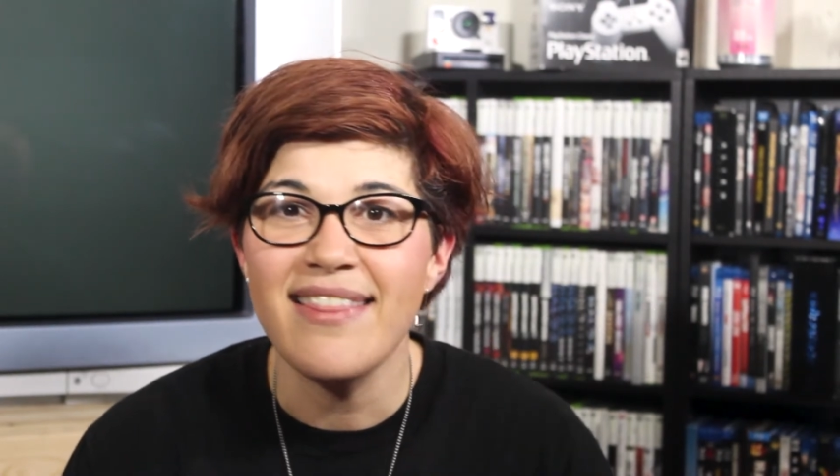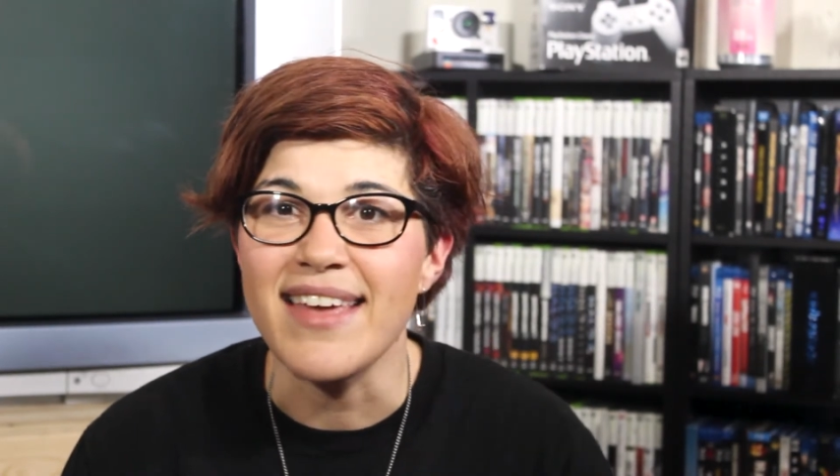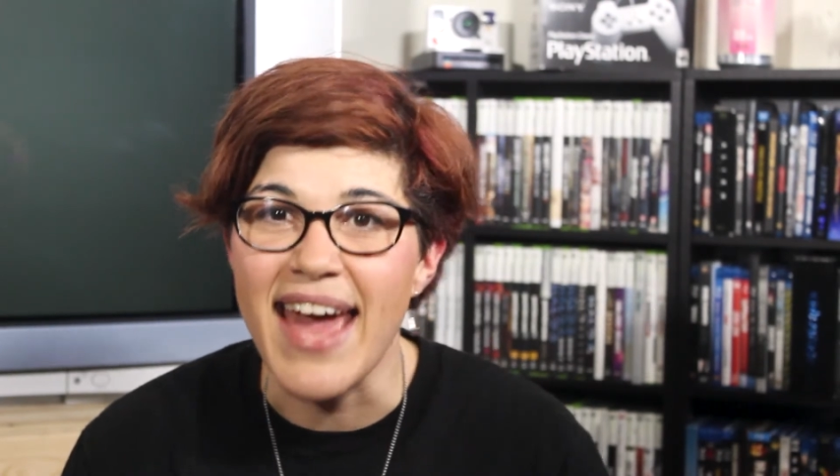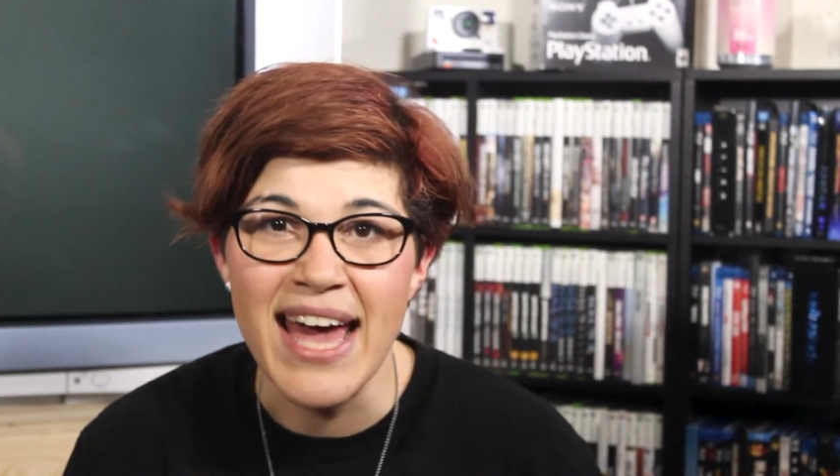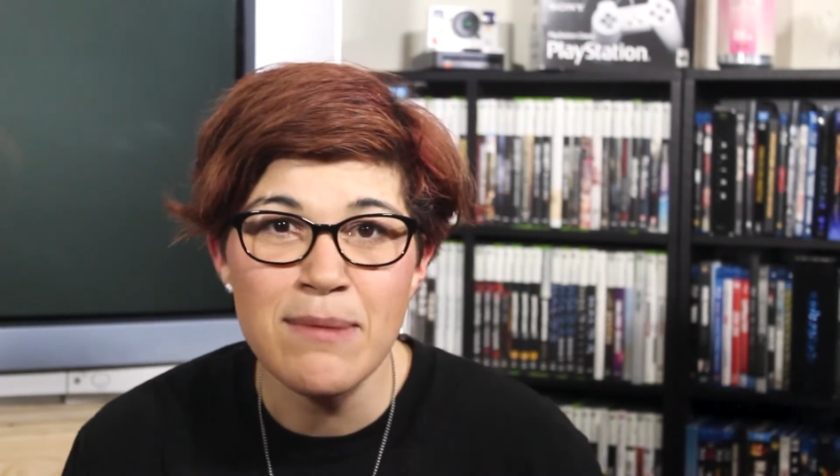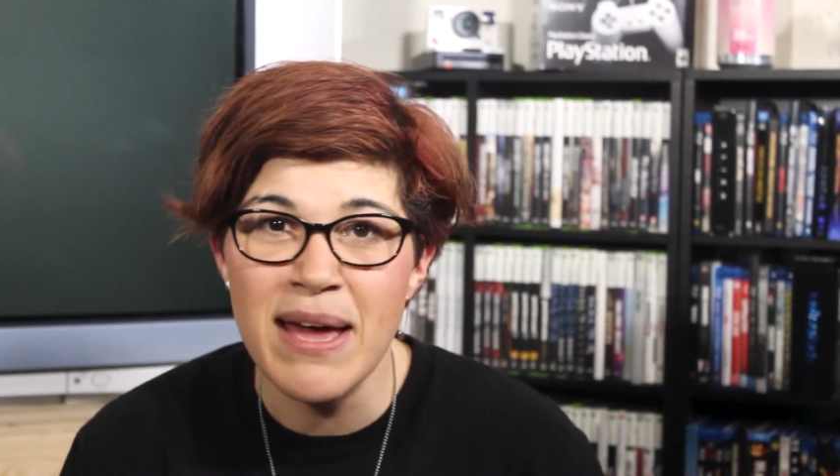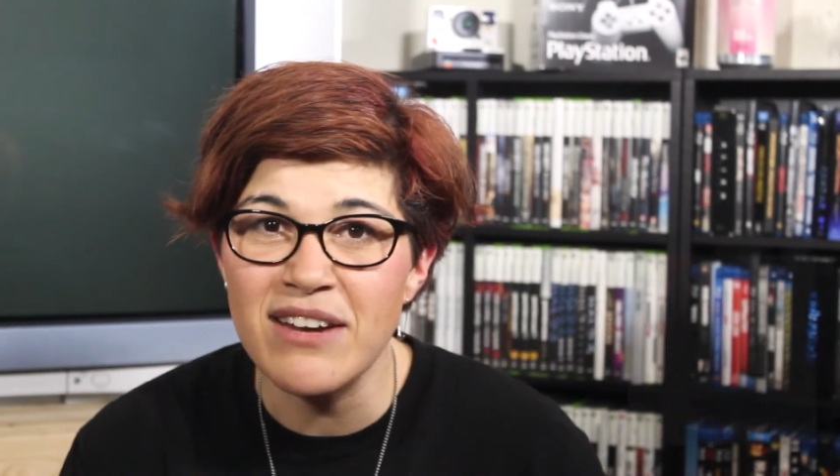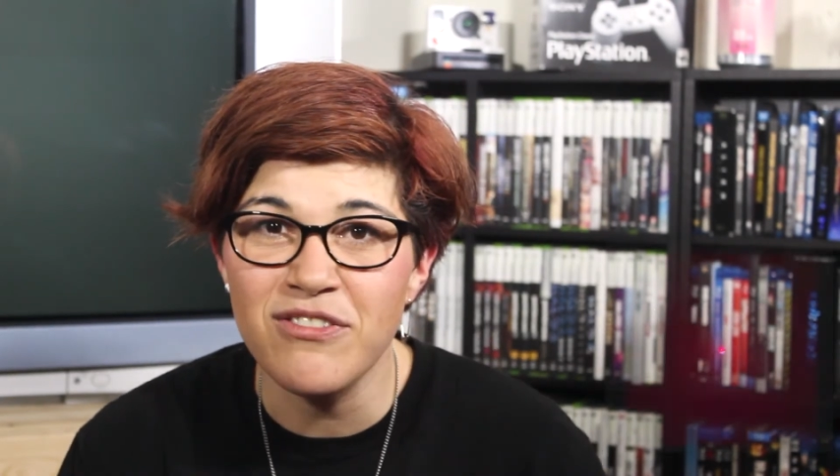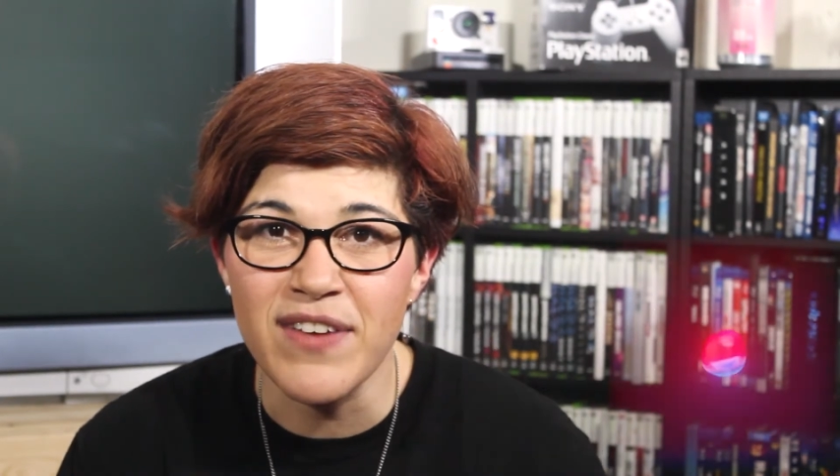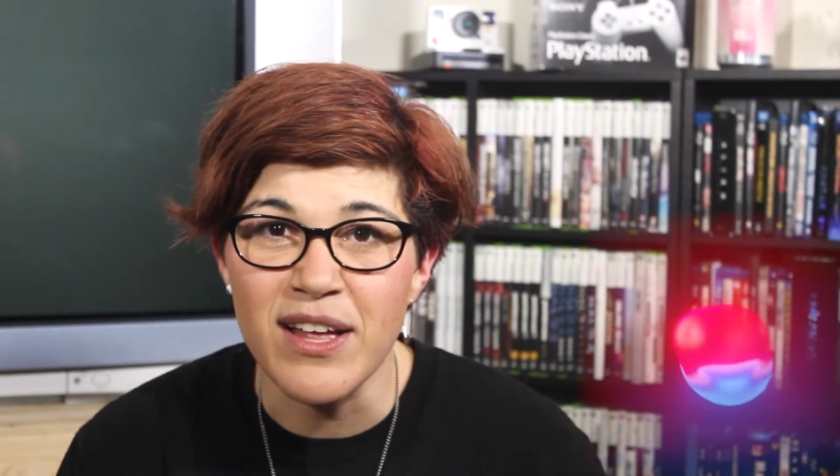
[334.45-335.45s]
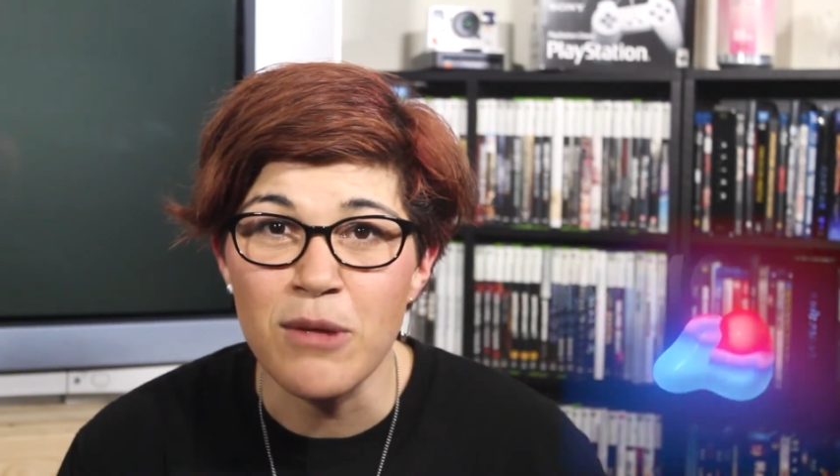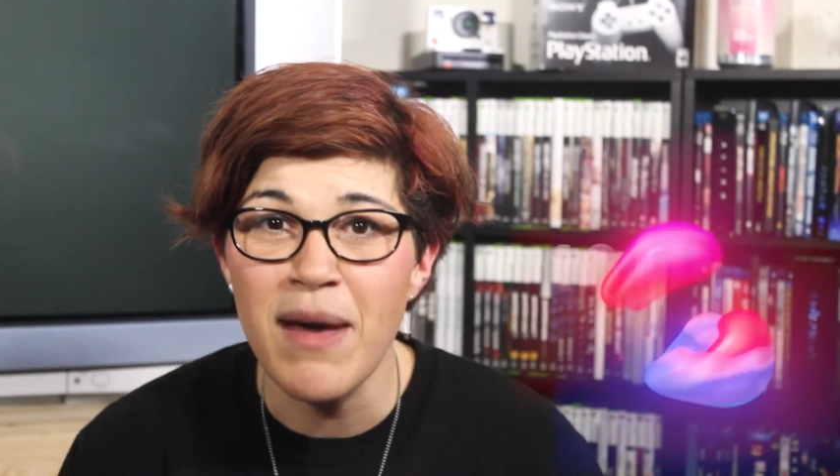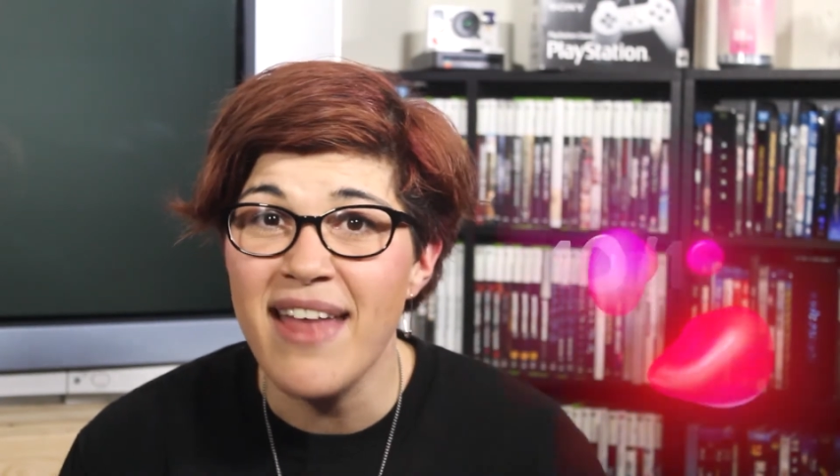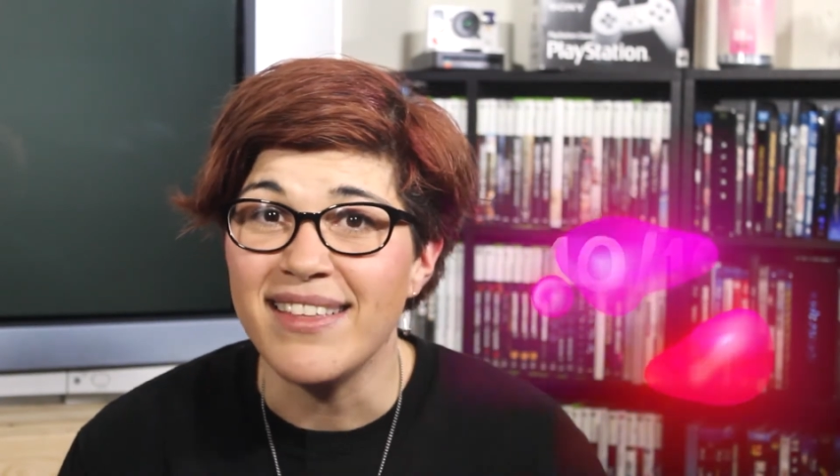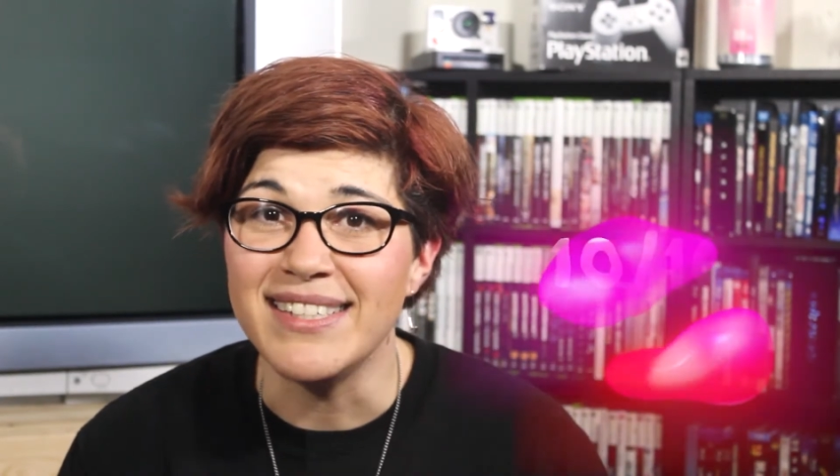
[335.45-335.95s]
the animated film,
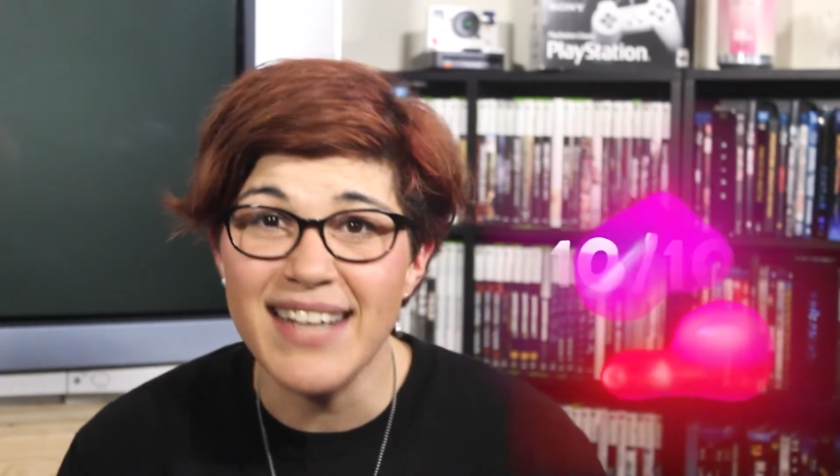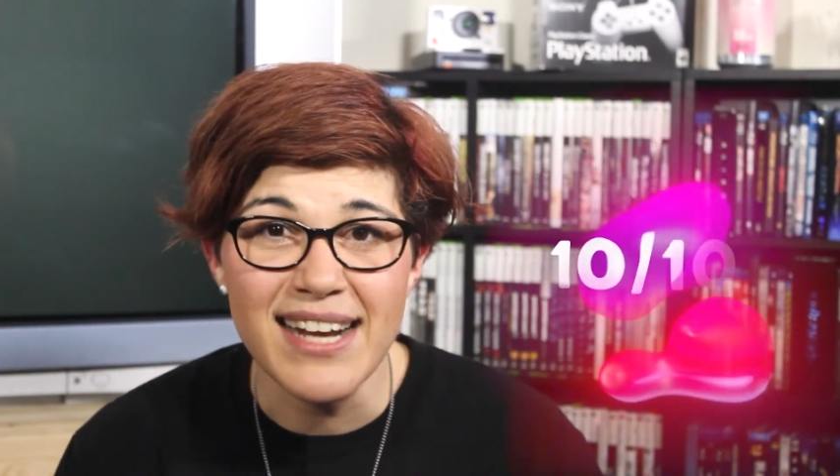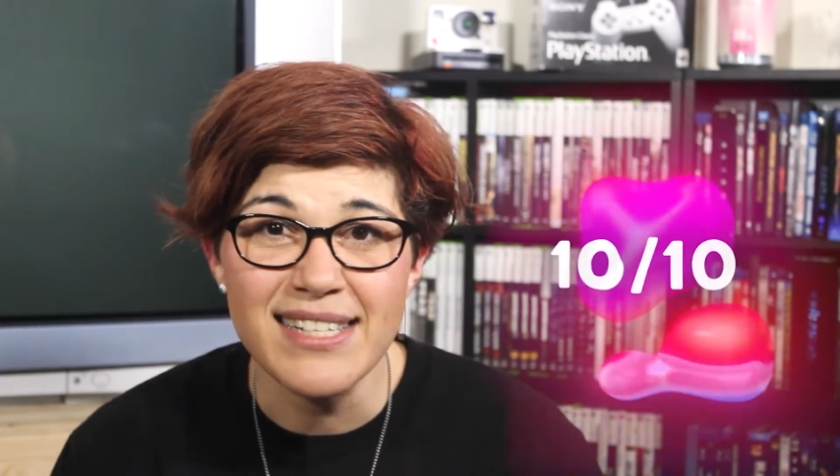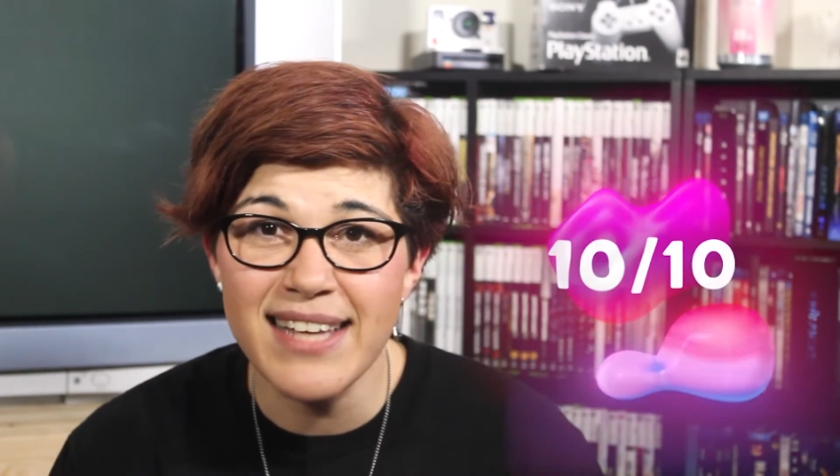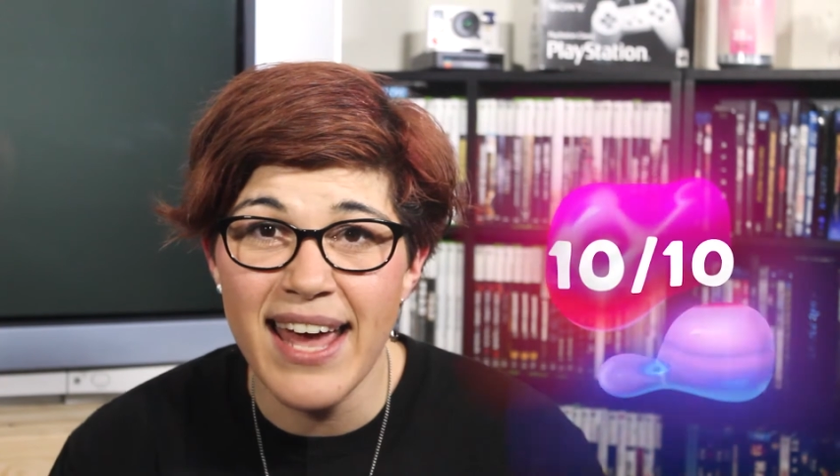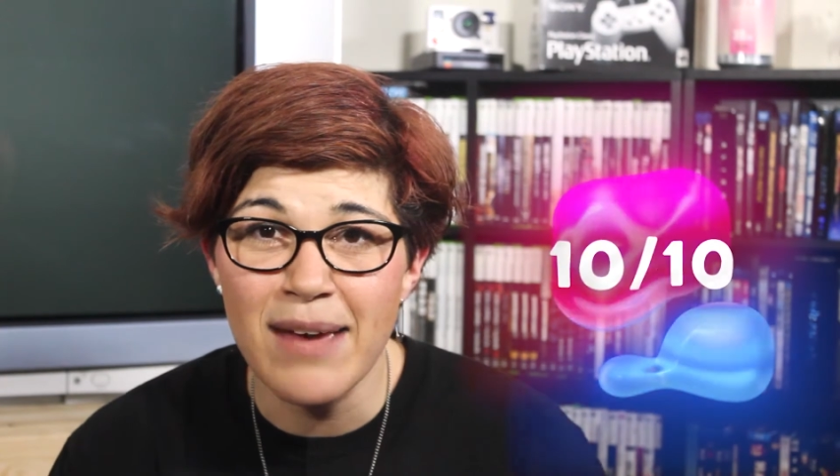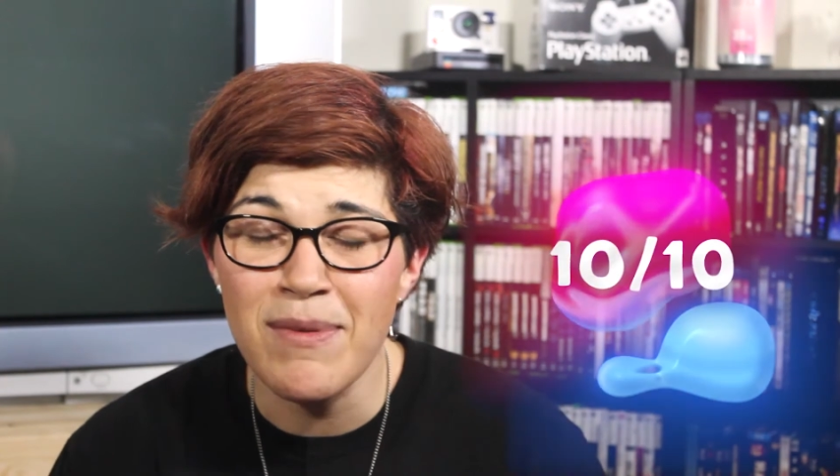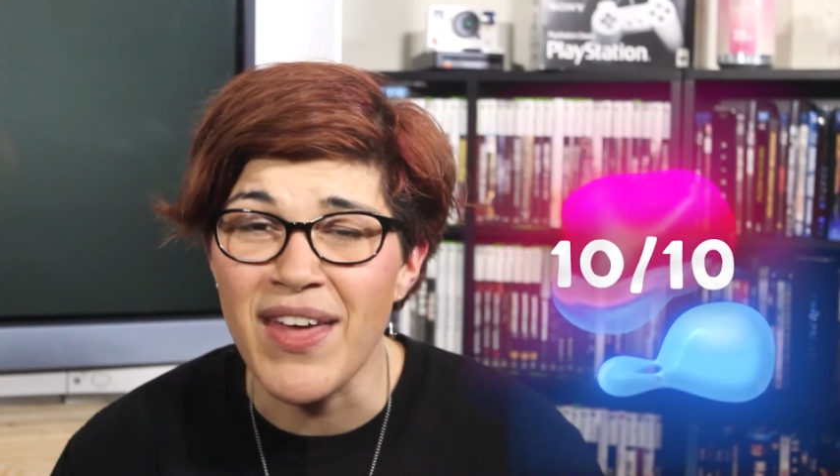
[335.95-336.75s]
the dice game,